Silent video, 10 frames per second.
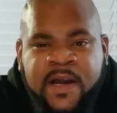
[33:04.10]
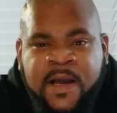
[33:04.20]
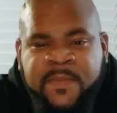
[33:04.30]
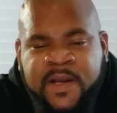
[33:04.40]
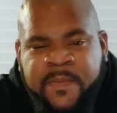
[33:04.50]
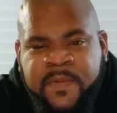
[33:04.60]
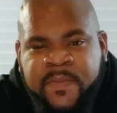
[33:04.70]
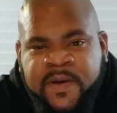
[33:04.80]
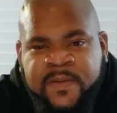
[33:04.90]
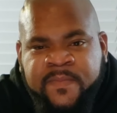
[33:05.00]
and how I'm
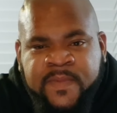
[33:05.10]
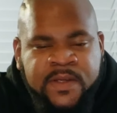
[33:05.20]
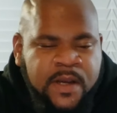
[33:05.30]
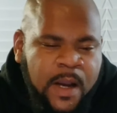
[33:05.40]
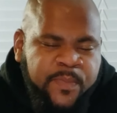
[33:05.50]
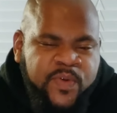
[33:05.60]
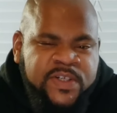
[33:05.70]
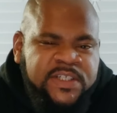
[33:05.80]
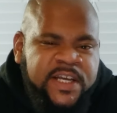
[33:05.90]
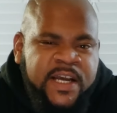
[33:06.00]
coming, man. I
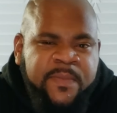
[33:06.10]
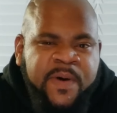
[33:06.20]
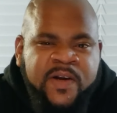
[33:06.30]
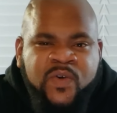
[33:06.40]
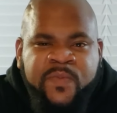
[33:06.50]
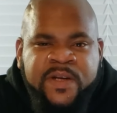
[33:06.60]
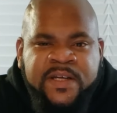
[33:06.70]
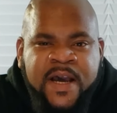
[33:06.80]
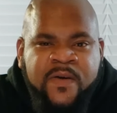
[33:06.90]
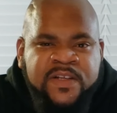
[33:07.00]
appreciate everybody who's been
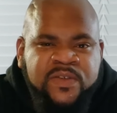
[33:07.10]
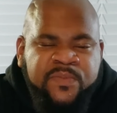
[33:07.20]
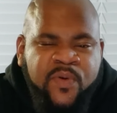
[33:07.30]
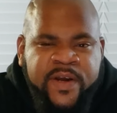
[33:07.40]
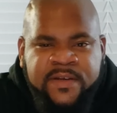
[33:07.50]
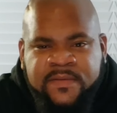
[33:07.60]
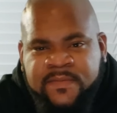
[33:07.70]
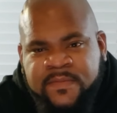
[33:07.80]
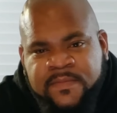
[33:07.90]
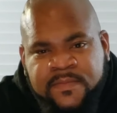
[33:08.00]
down and supporting.
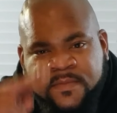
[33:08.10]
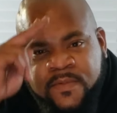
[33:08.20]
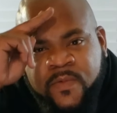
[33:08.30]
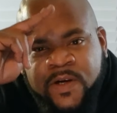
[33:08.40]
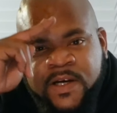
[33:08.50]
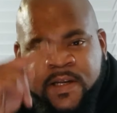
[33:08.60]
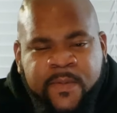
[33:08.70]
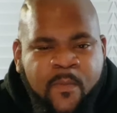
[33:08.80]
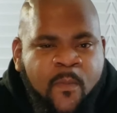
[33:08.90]
100.